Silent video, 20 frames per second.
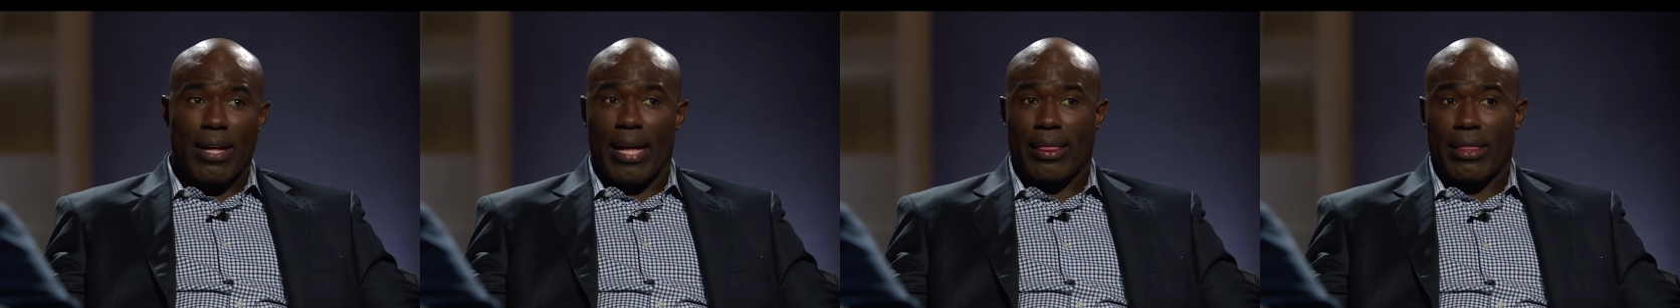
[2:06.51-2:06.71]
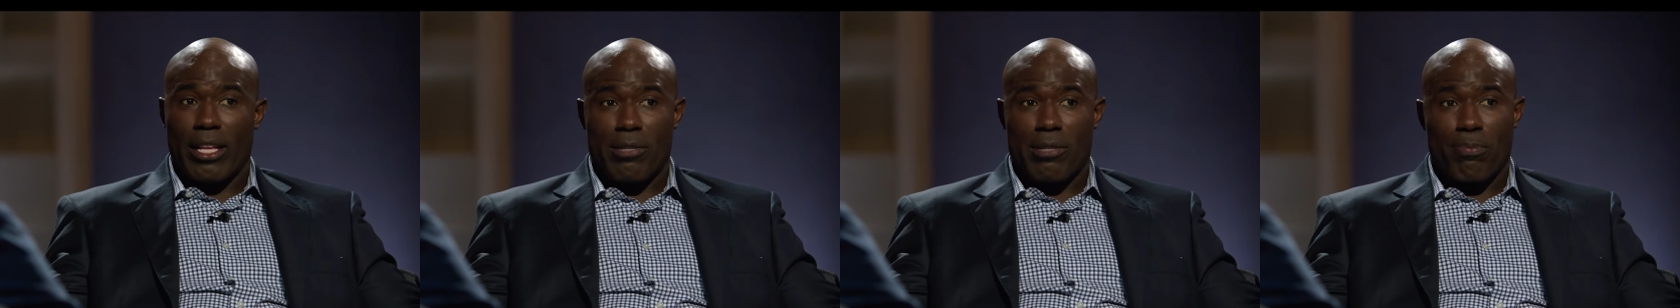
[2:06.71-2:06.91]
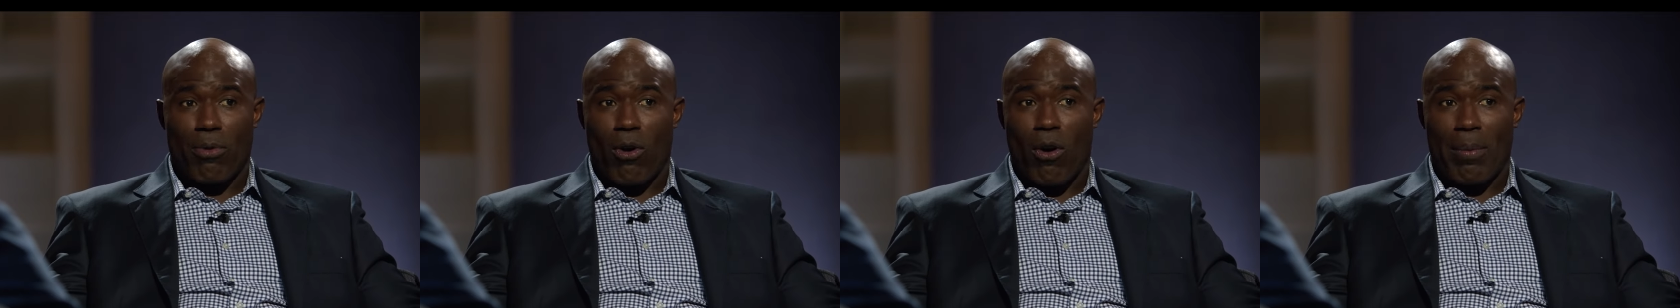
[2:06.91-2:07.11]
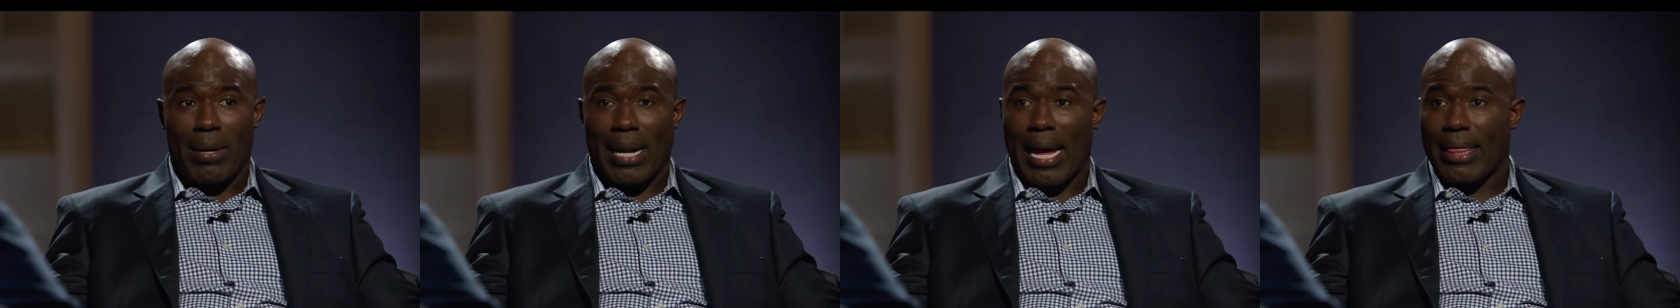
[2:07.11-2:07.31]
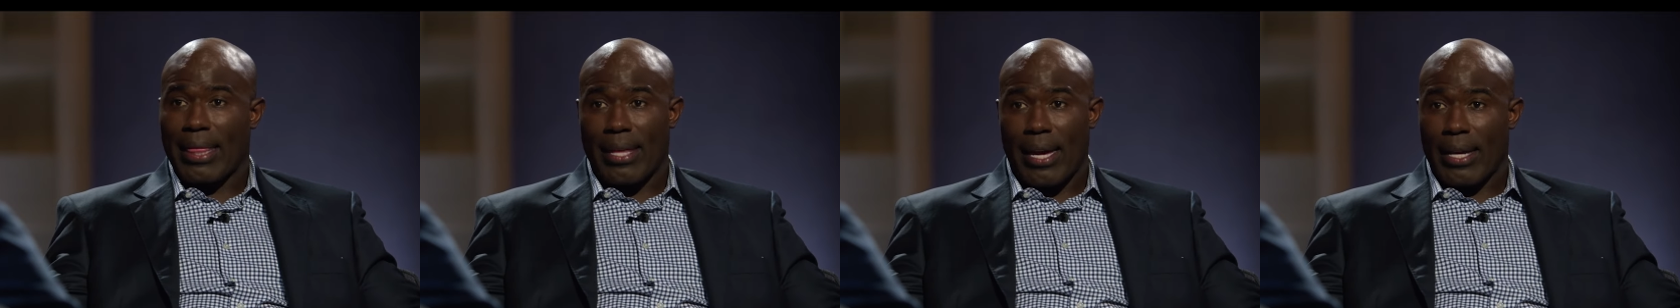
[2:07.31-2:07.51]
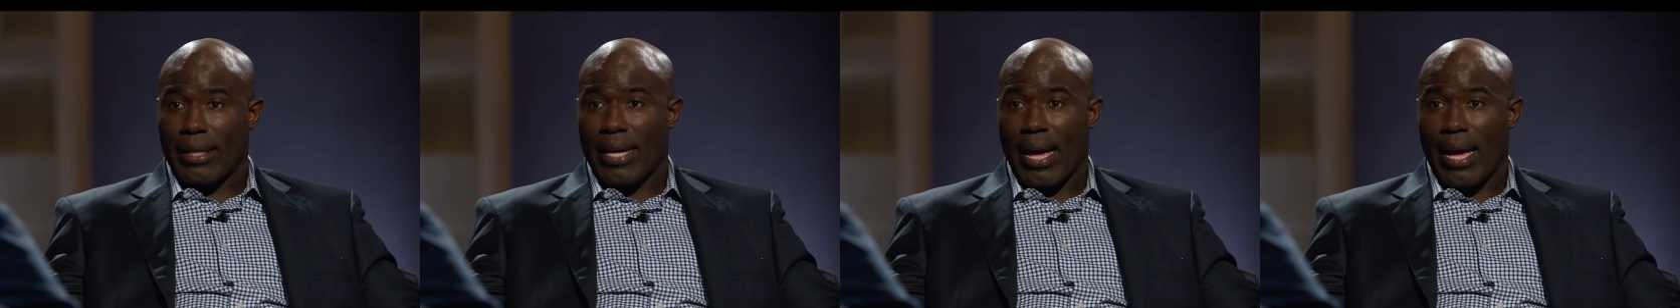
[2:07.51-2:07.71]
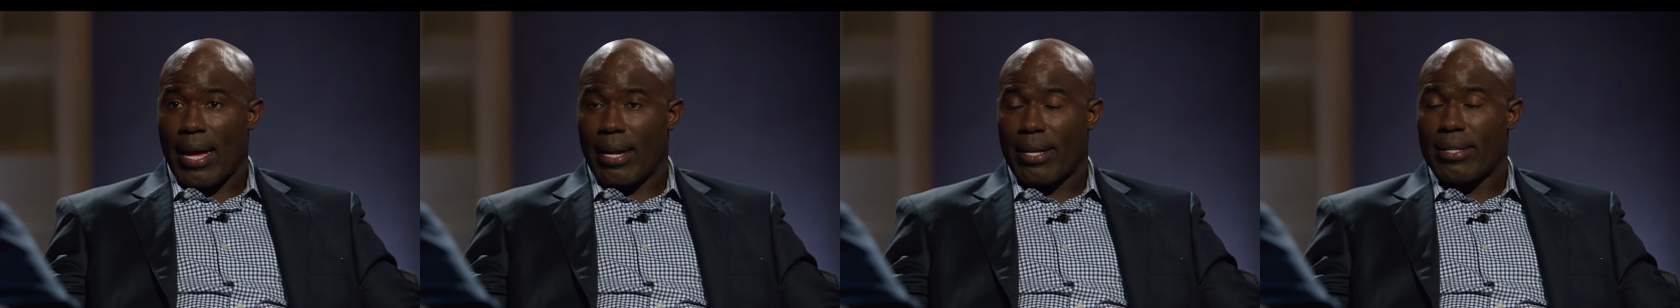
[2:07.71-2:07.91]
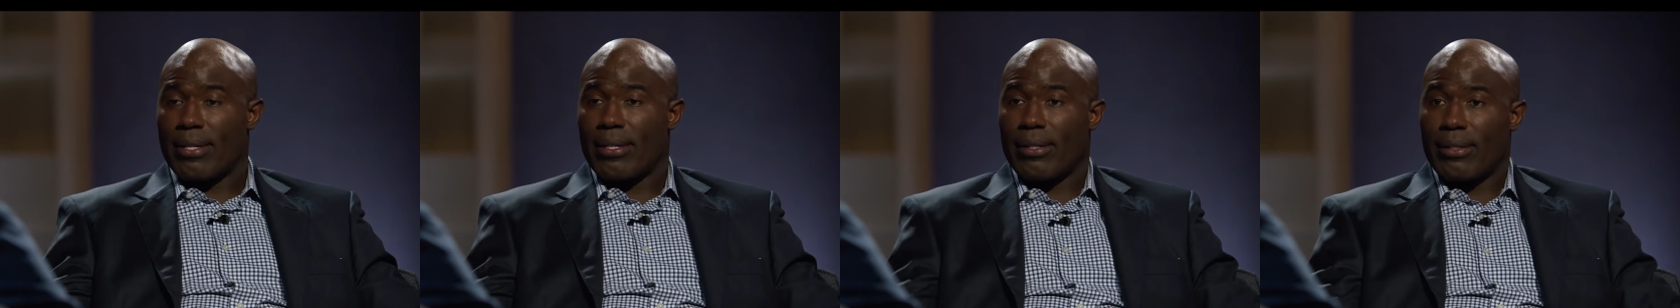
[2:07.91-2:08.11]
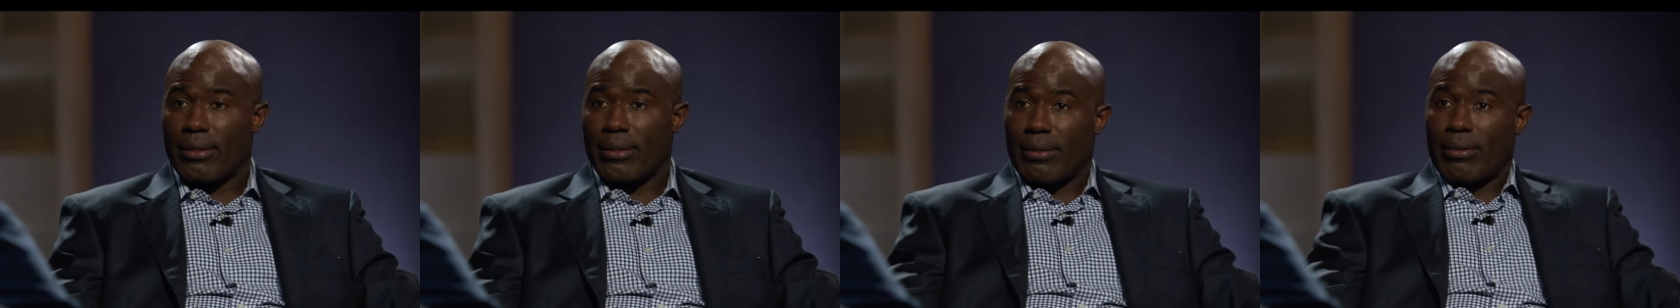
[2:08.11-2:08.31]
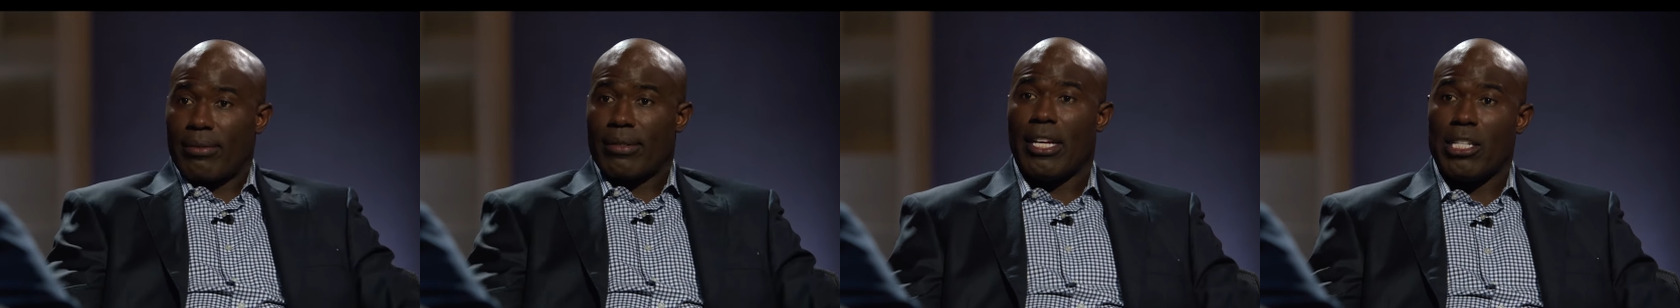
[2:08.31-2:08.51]
at this moment, I think that
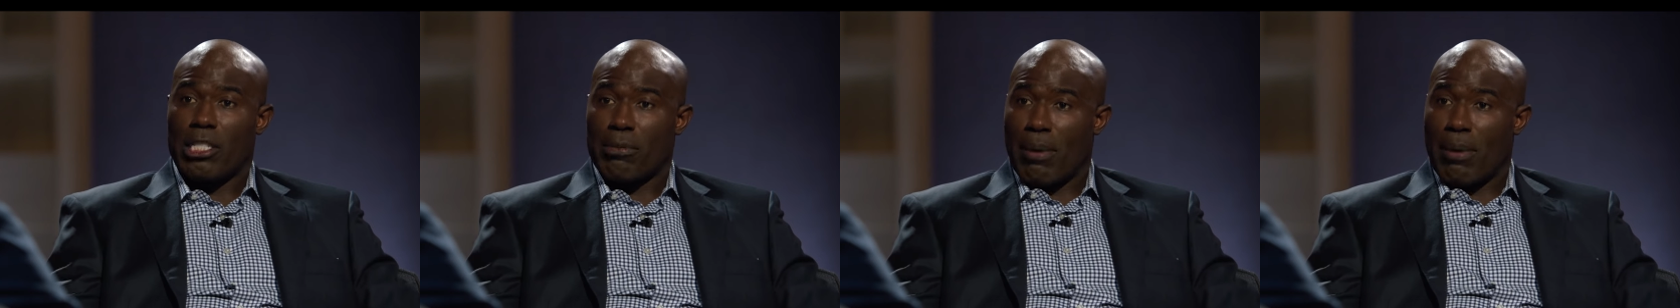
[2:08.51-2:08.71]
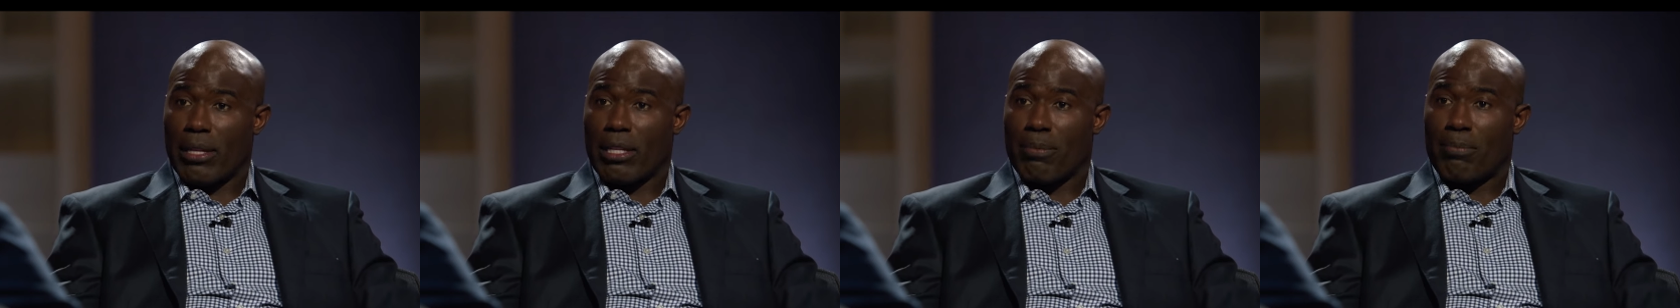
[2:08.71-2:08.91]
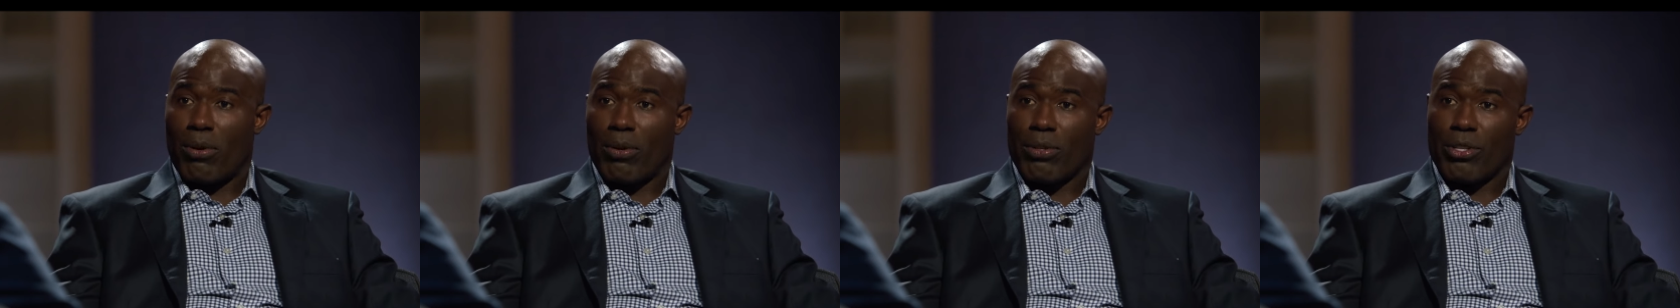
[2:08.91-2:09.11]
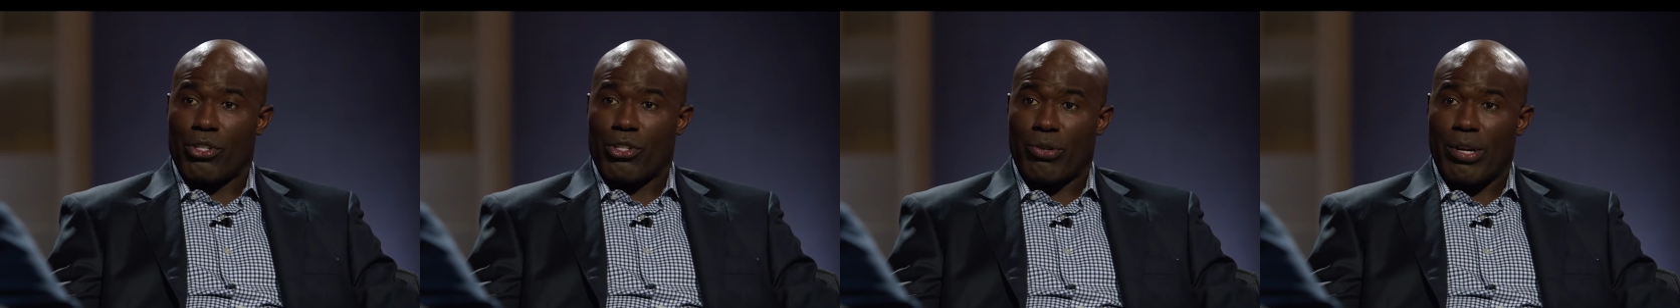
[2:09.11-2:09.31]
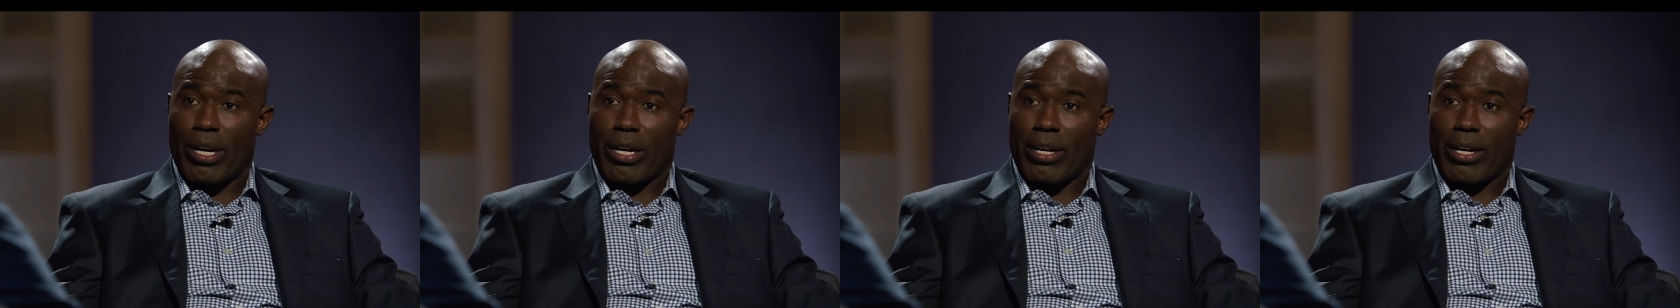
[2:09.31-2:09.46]
he's about to pull the